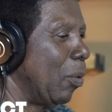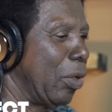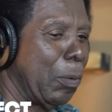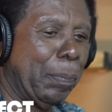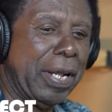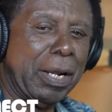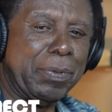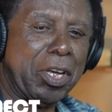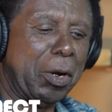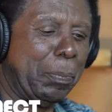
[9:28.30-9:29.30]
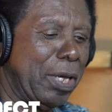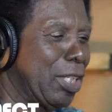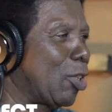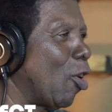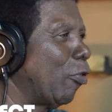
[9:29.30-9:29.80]
When you playing up, you have to play
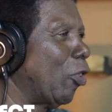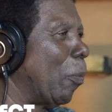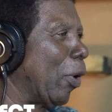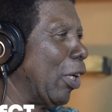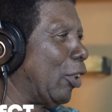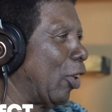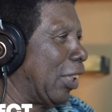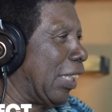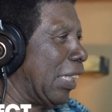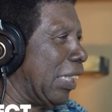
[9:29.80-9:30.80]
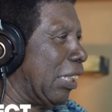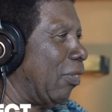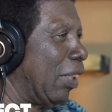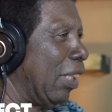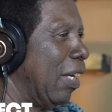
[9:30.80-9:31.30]
soft or because the touch sensitive.
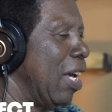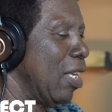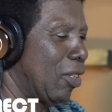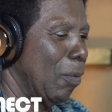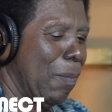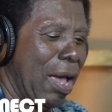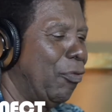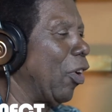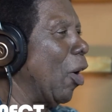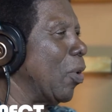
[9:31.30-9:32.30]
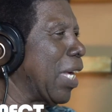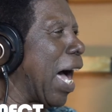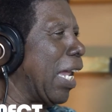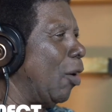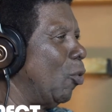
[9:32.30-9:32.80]
So my finger was
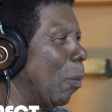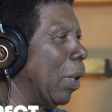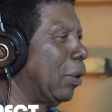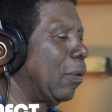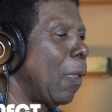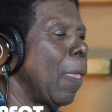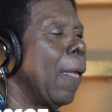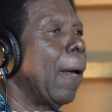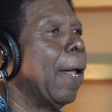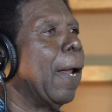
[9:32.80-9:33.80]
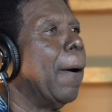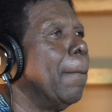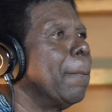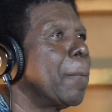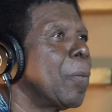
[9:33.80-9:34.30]
hard and robust. And
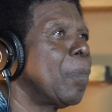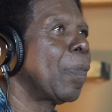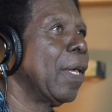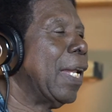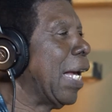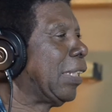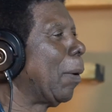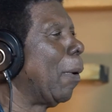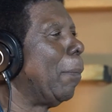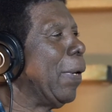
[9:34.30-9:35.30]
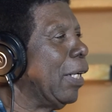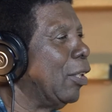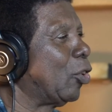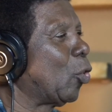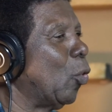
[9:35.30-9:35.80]
the nice thing about being in
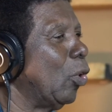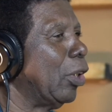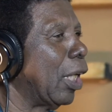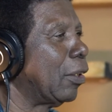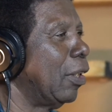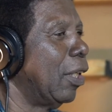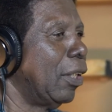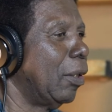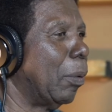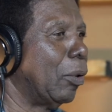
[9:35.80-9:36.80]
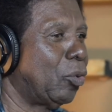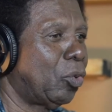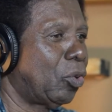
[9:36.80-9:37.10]
the school is that it was